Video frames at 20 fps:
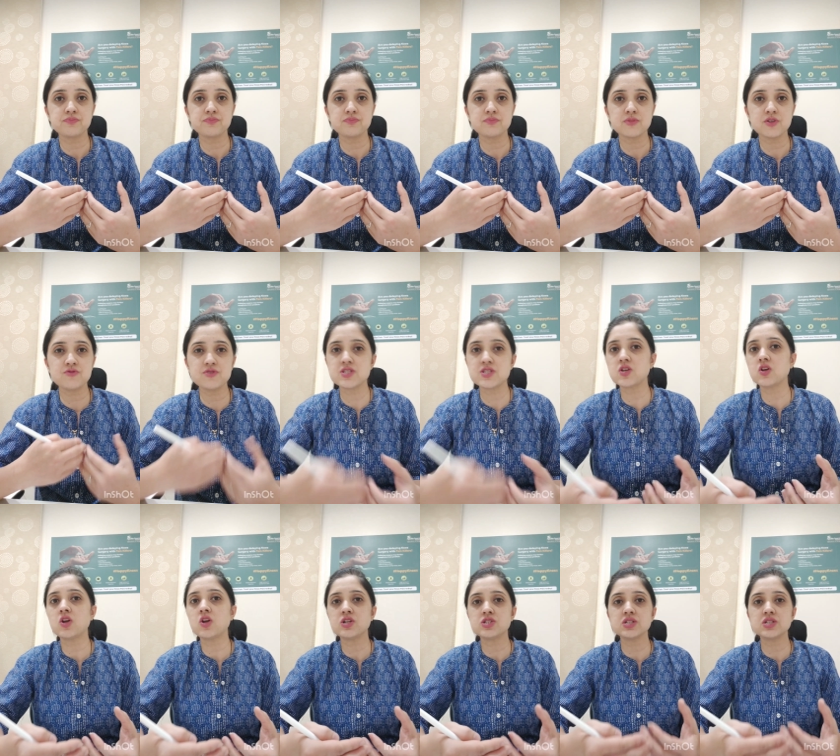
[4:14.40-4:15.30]

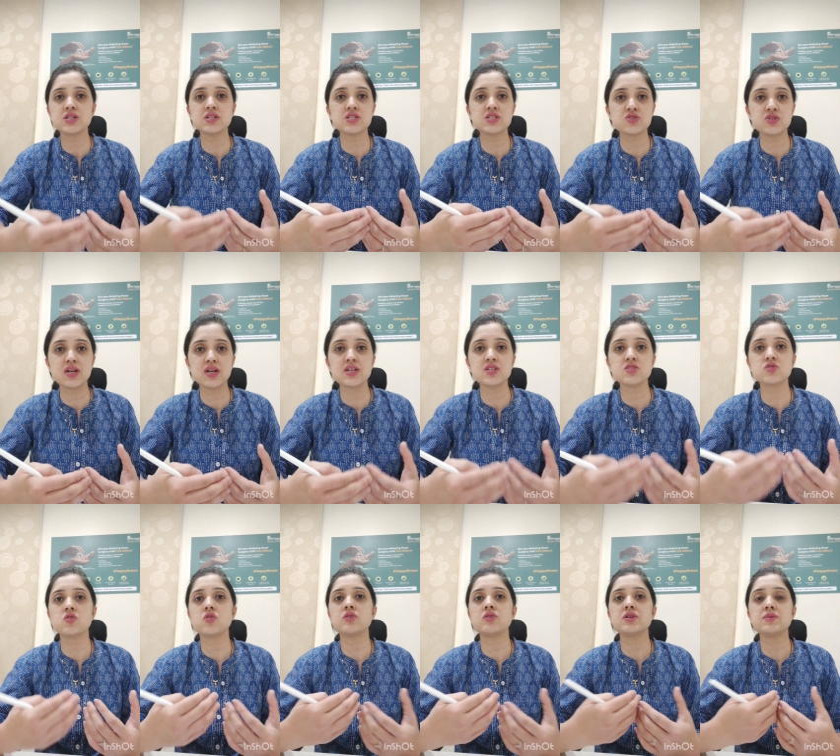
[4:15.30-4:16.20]
physiological
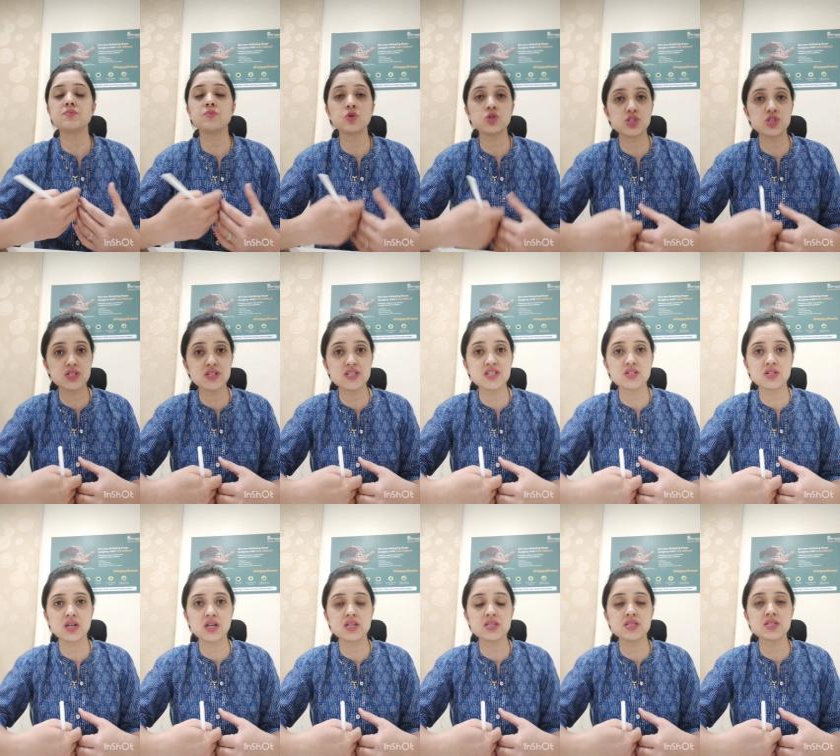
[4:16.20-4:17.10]
stress or emotional
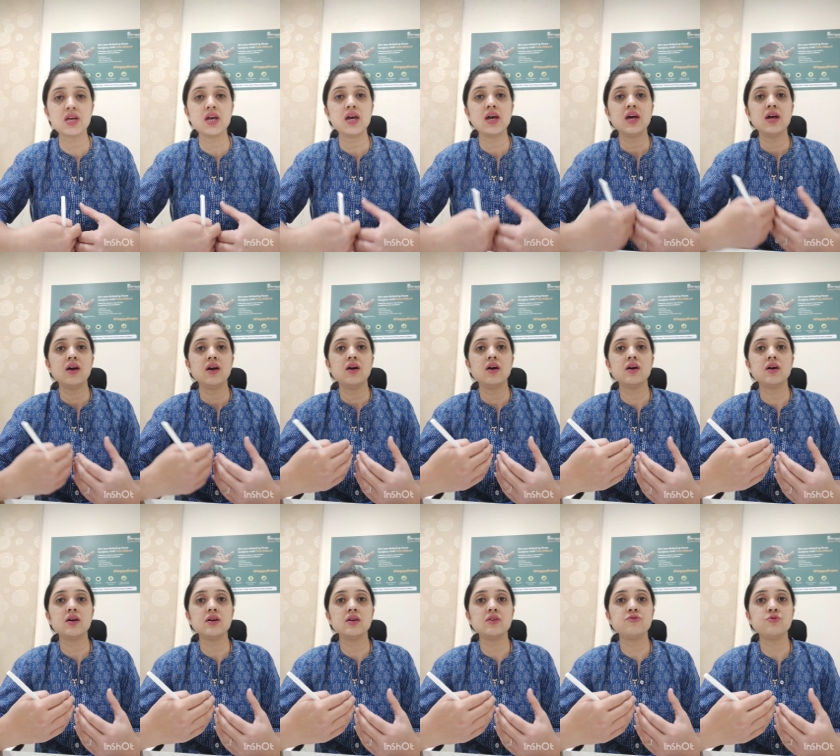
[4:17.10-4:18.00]
stress,
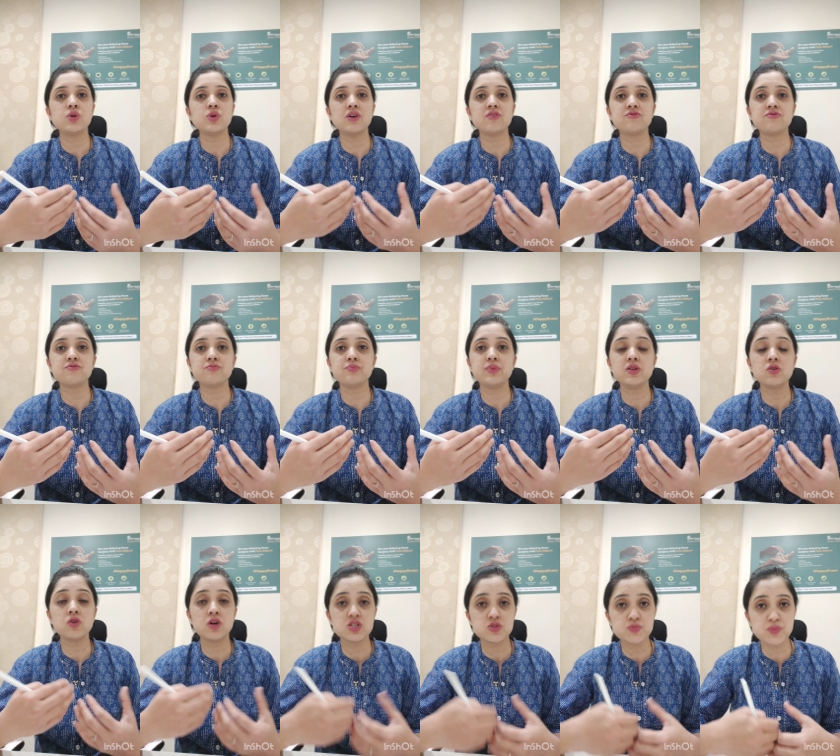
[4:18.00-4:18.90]
if you have been
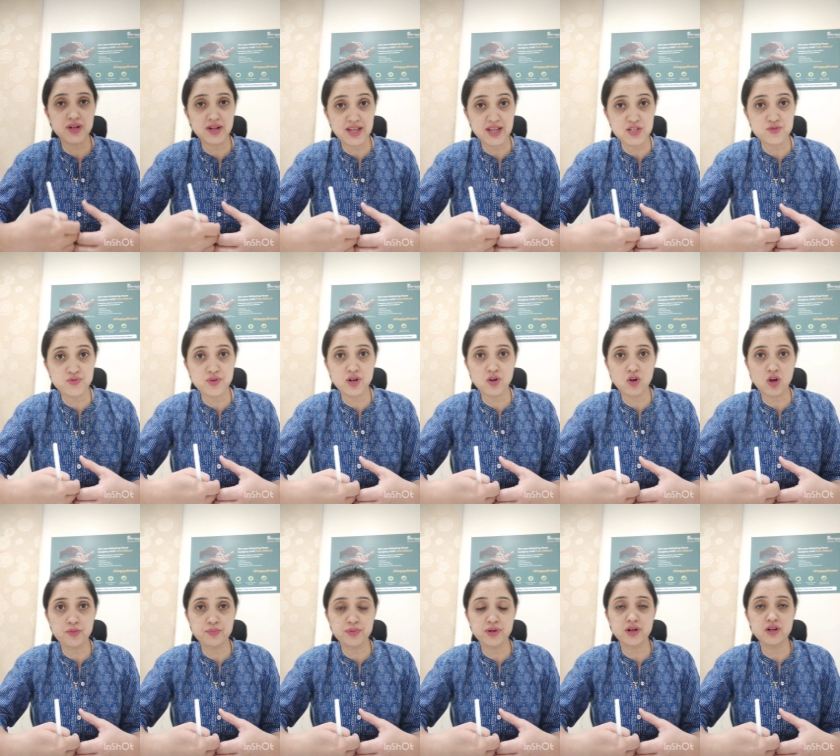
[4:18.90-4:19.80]
hospitalized for a
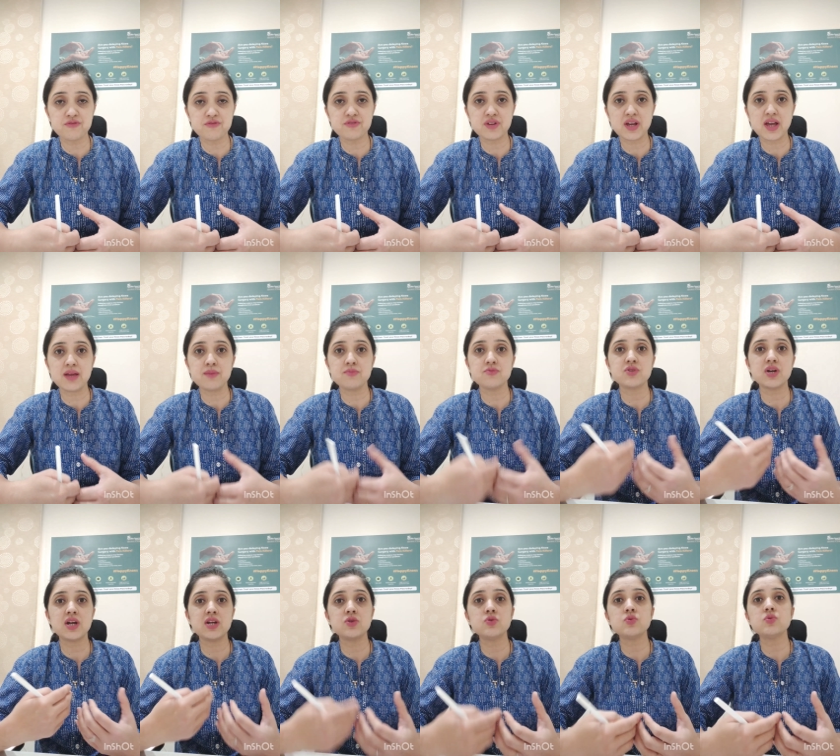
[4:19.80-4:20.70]
long period of time,
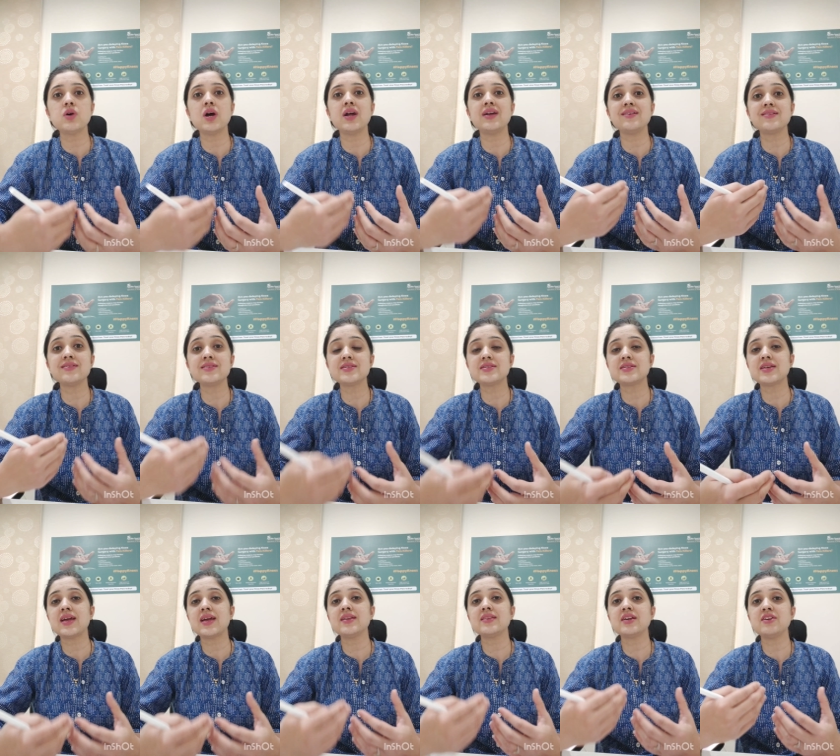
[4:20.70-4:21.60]
try to
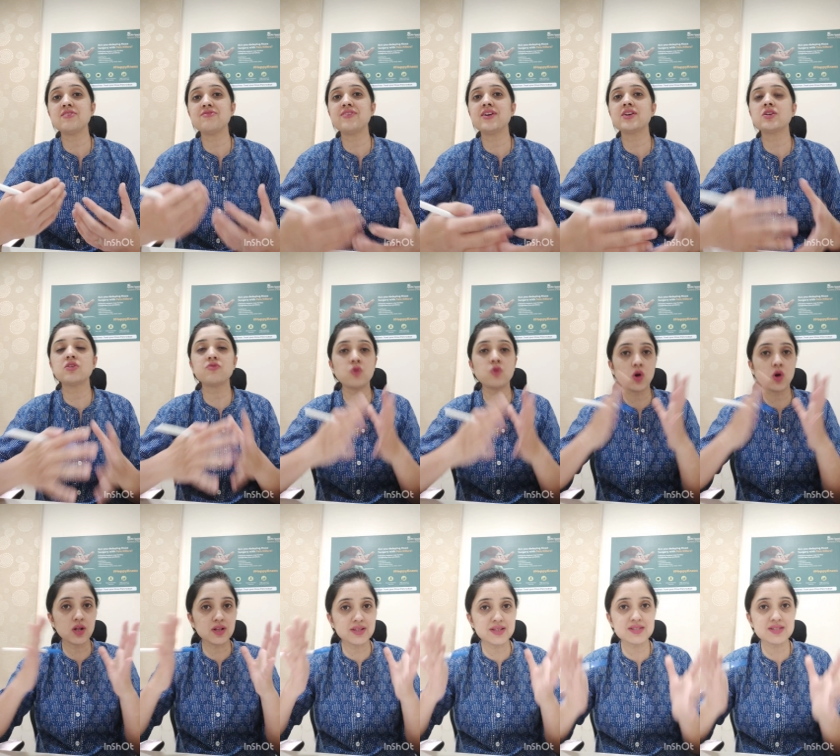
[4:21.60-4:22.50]
understand the effect of
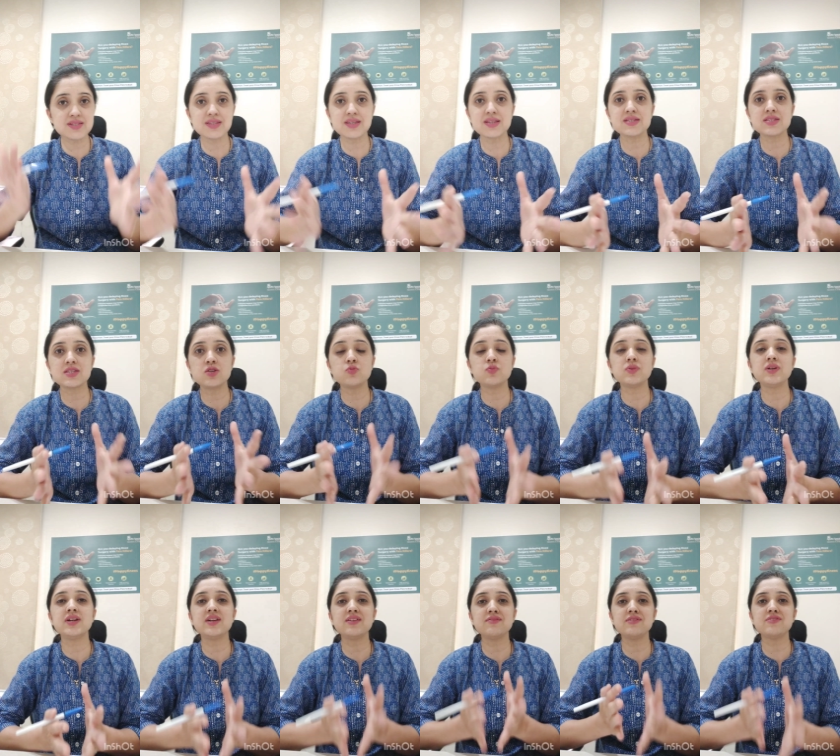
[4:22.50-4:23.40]
all these things,
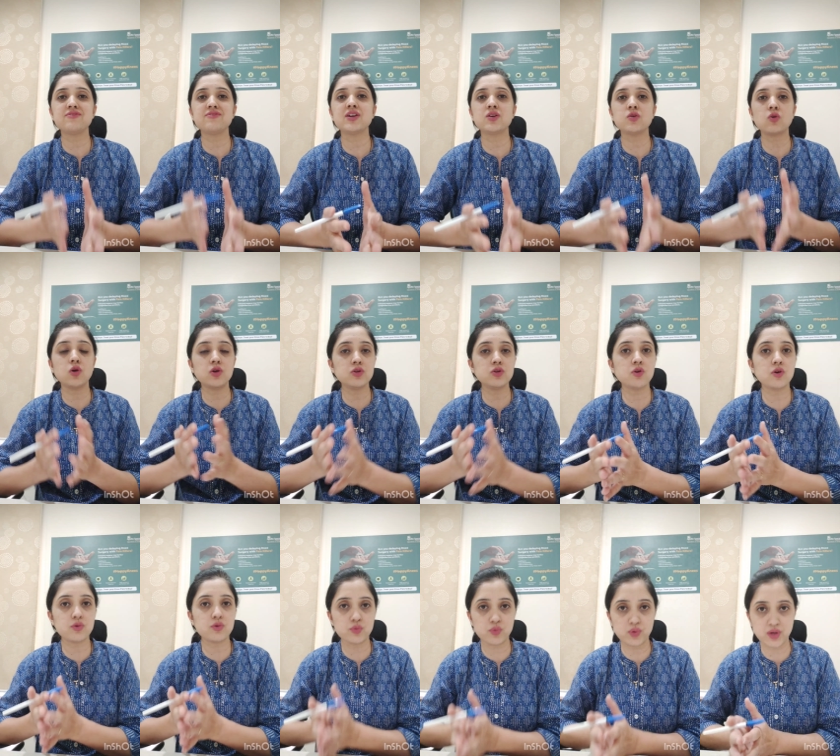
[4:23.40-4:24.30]
cumulative effect on
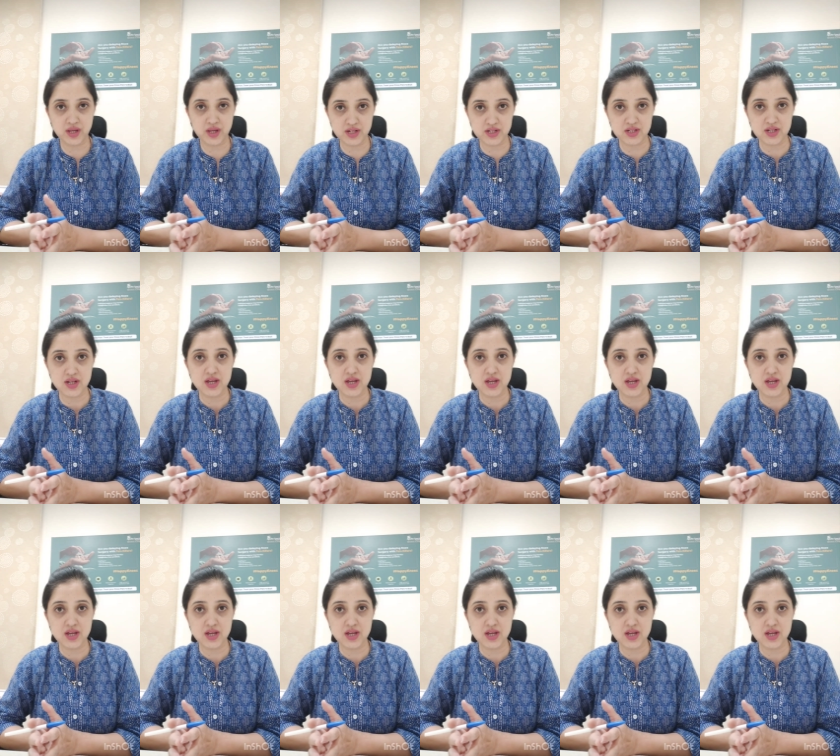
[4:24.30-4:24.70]
your weight,